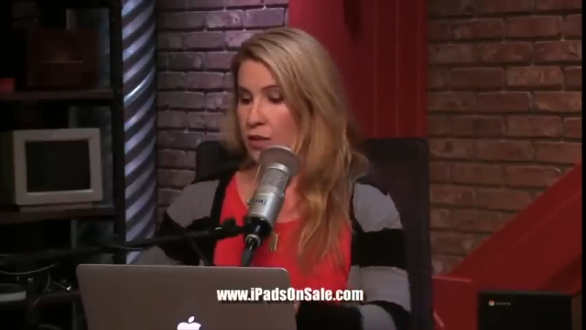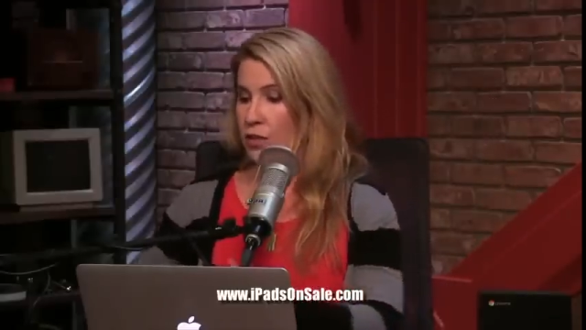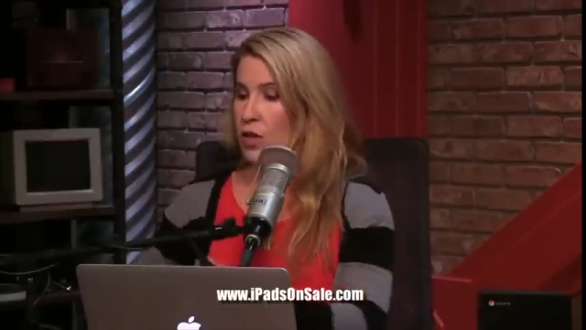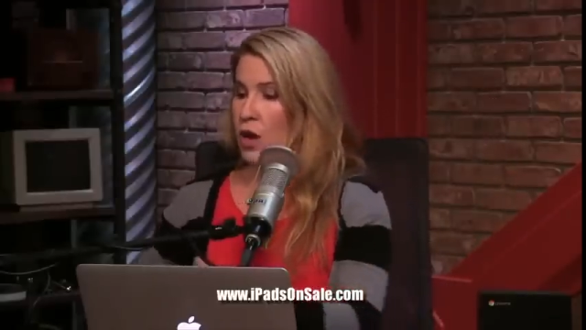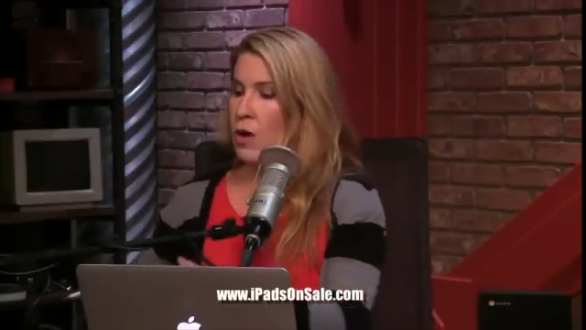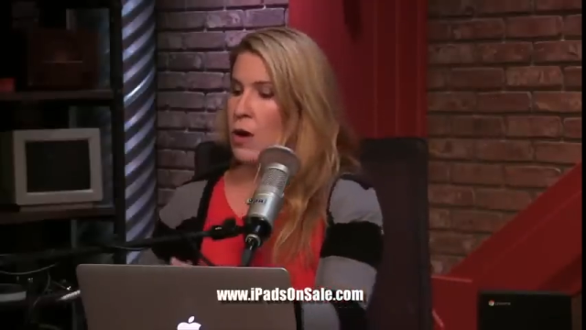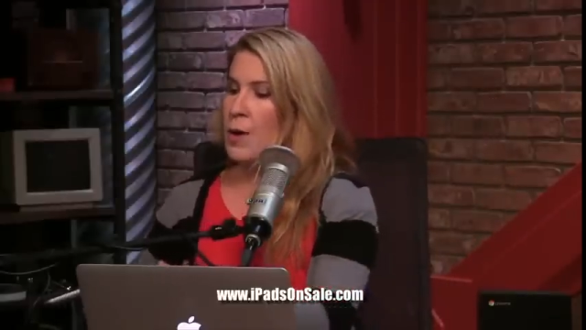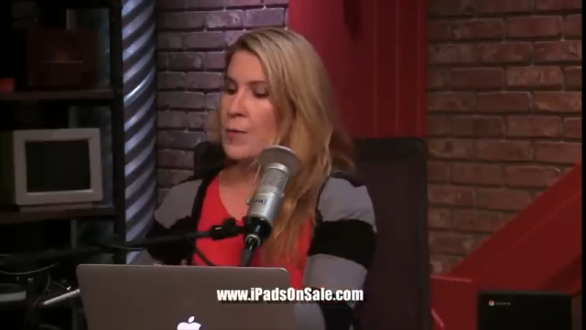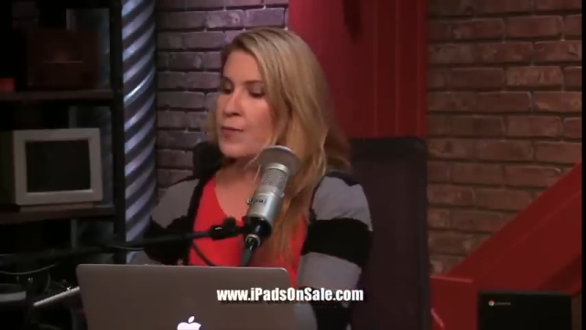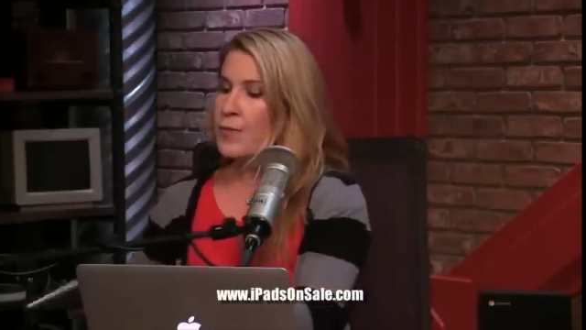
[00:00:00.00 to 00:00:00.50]

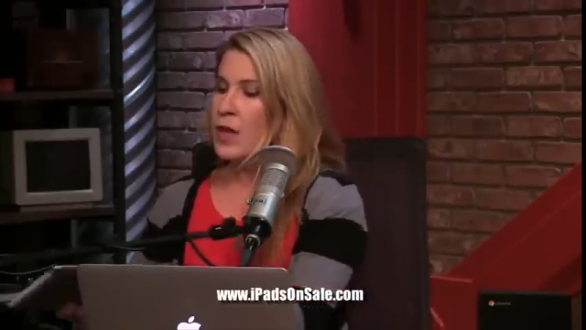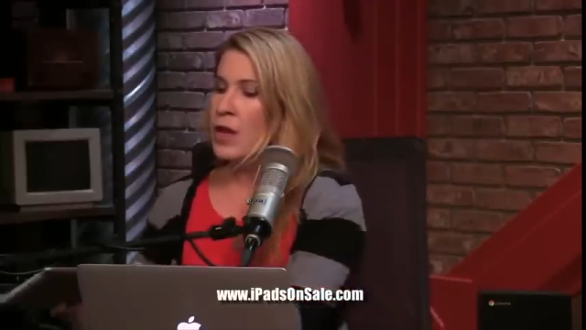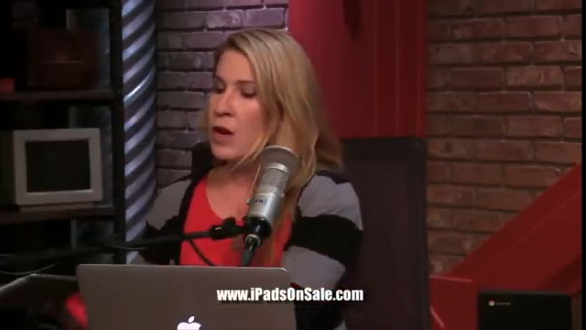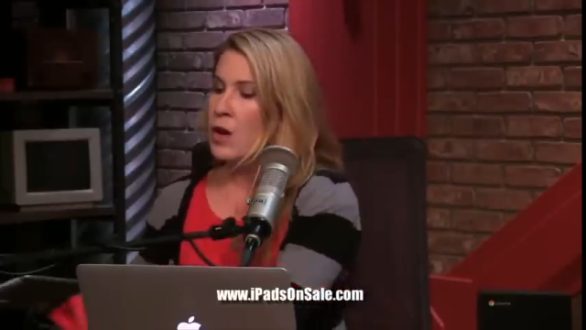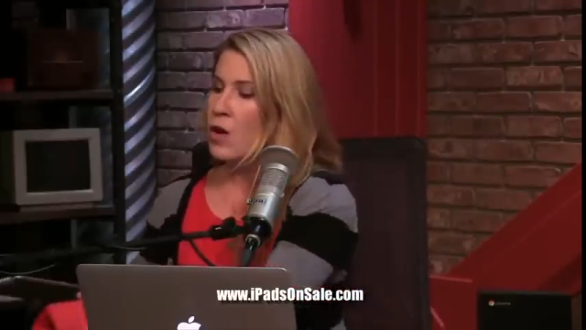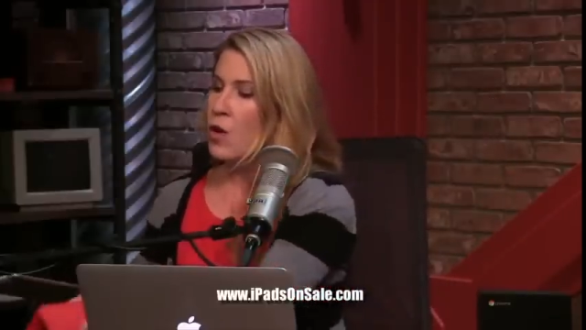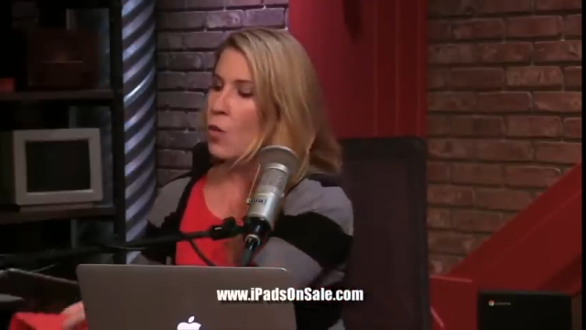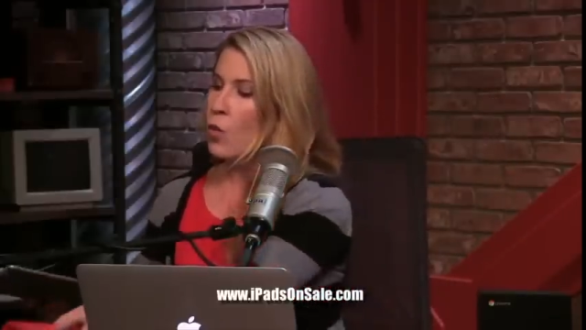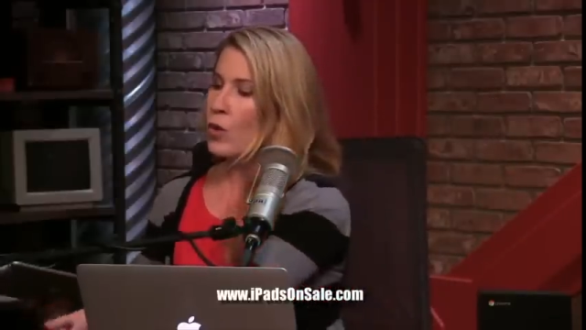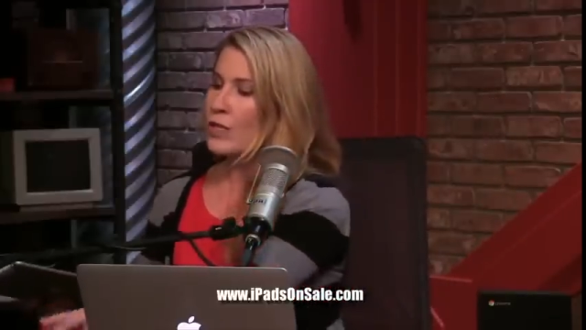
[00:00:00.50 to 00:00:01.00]
So
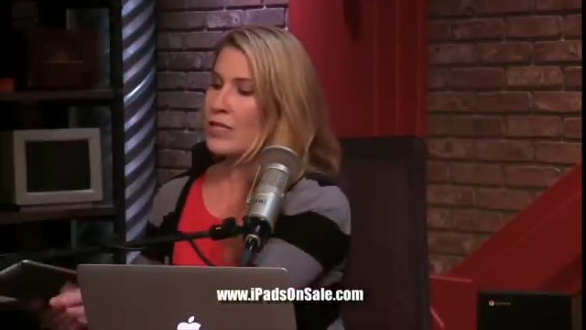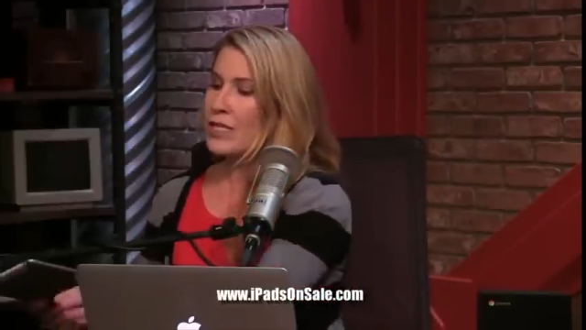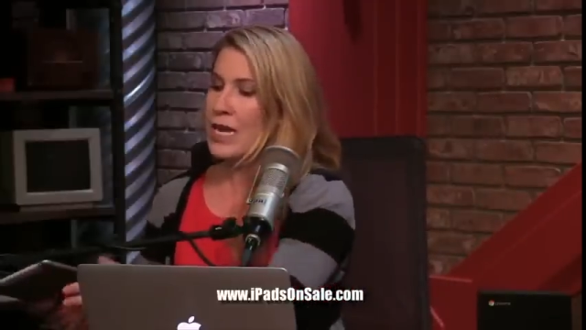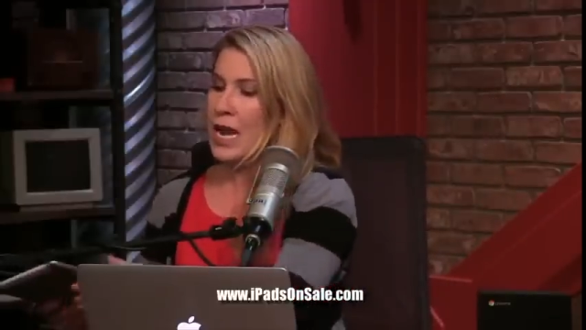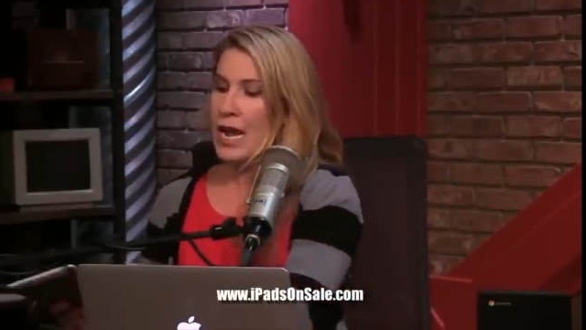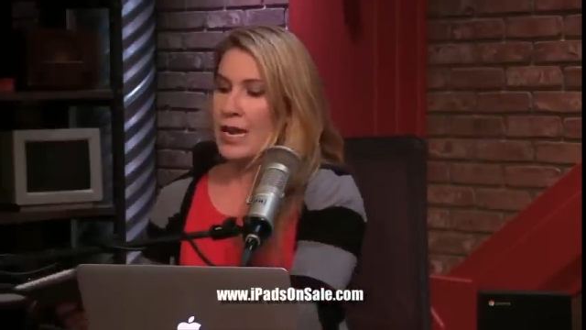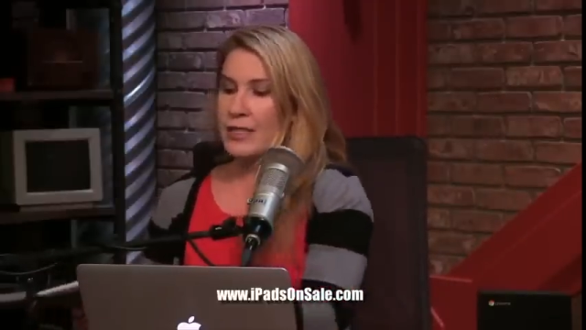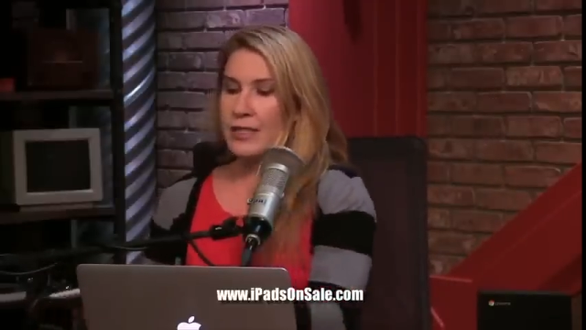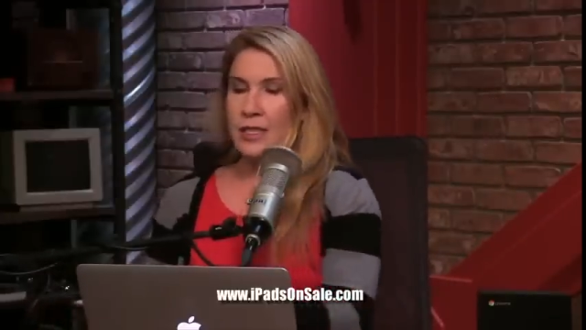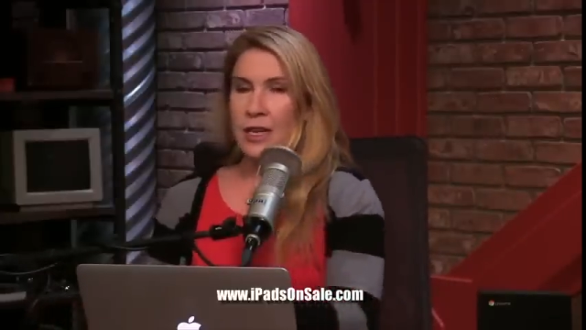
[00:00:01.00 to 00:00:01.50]
what's
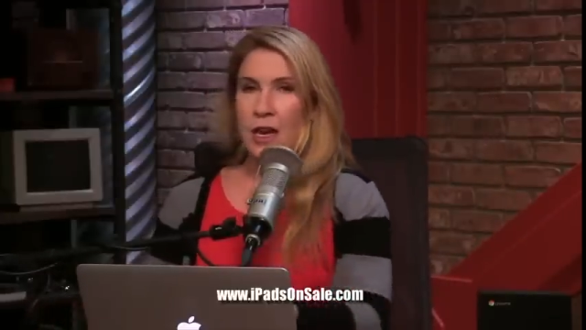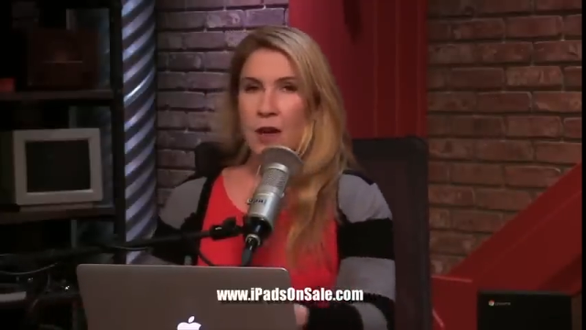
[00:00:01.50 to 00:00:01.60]
nice